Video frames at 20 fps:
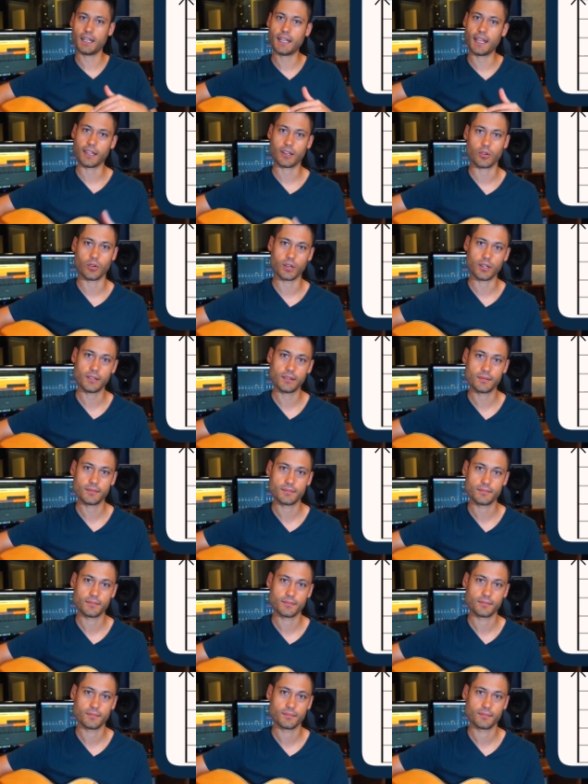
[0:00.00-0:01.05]
an A chord,
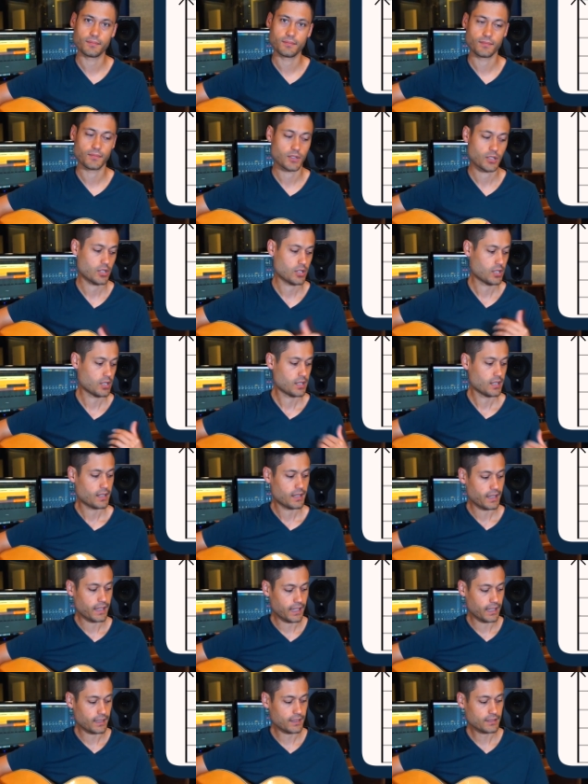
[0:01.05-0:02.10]

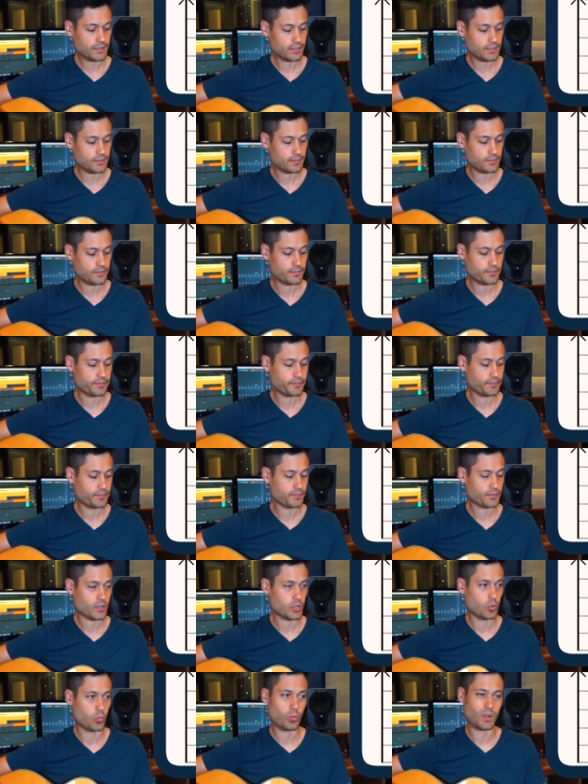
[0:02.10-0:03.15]
and
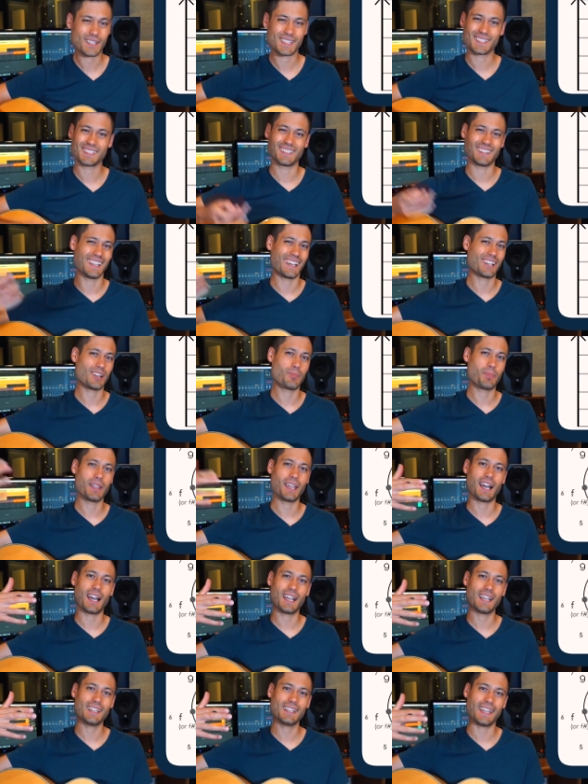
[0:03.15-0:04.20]
what's the letter
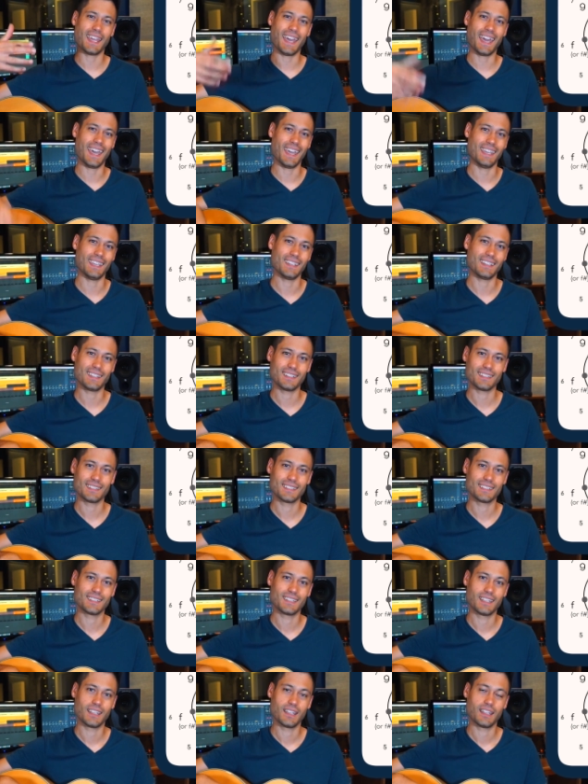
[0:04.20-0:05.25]
behind A?
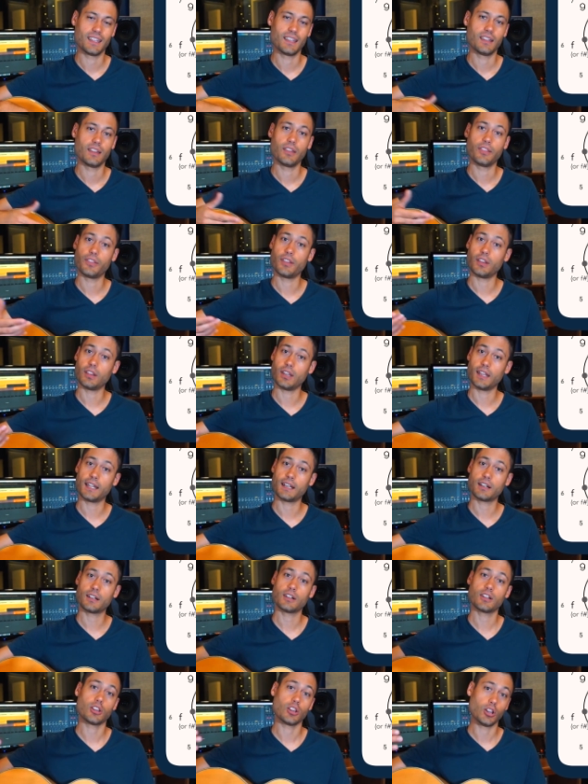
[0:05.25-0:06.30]
The
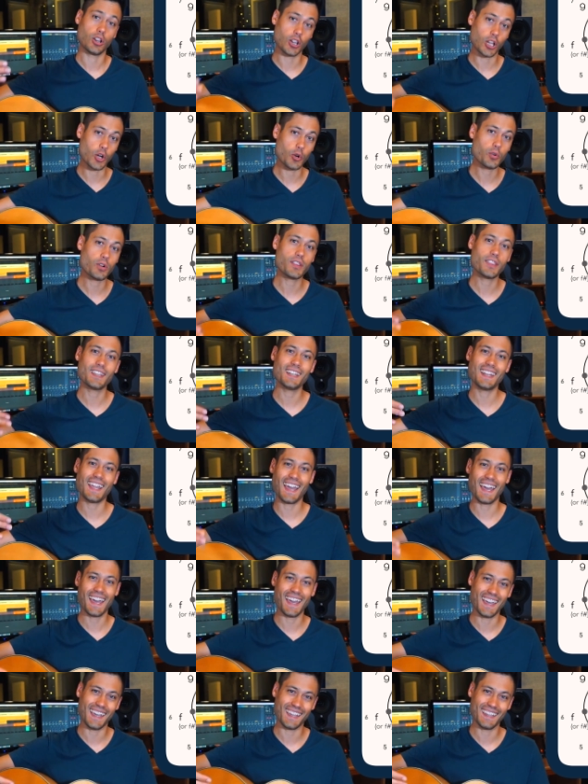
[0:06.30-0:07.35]
letter lower than
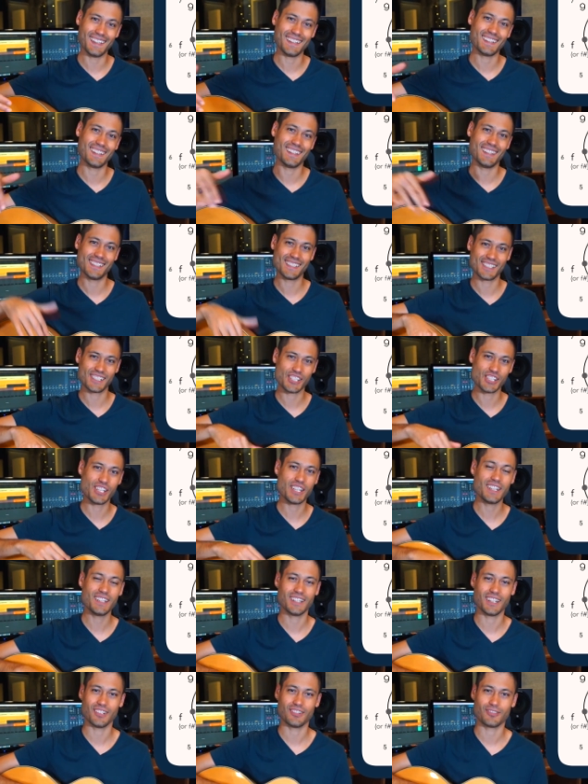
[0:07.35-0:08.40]
A is a
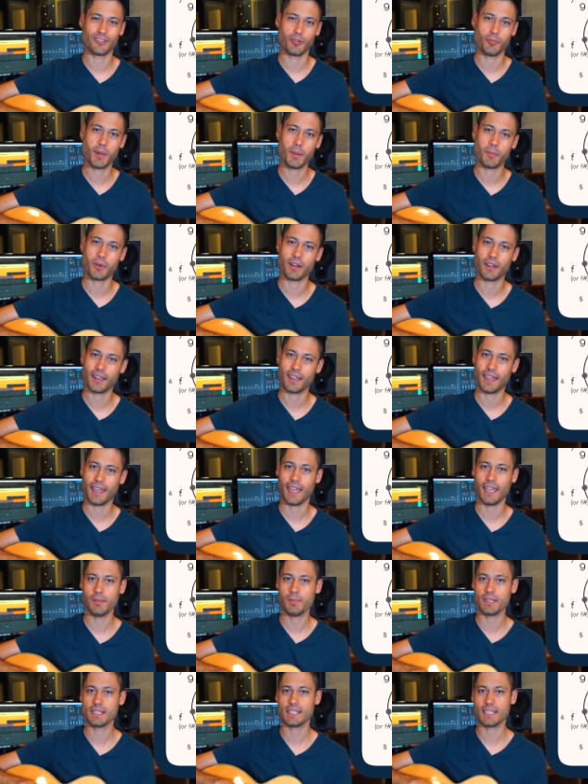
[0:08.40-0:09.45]
G note. Remember,
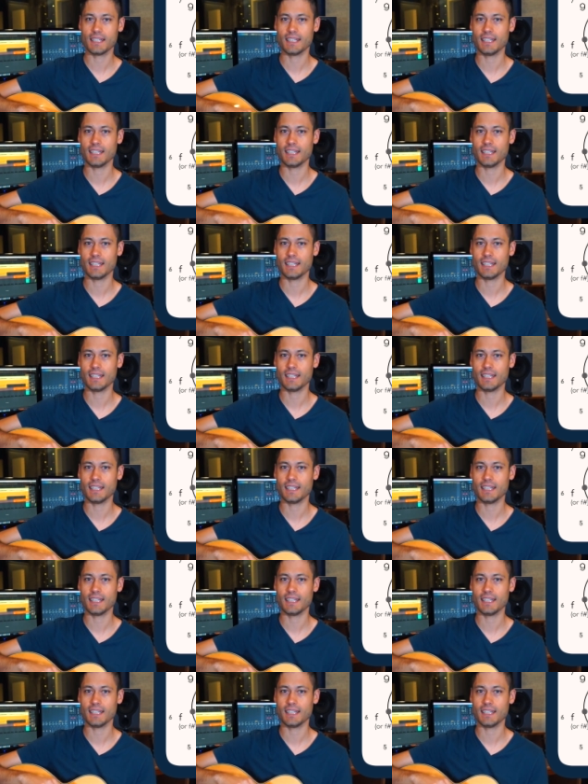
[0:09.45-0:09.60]
A, B, C,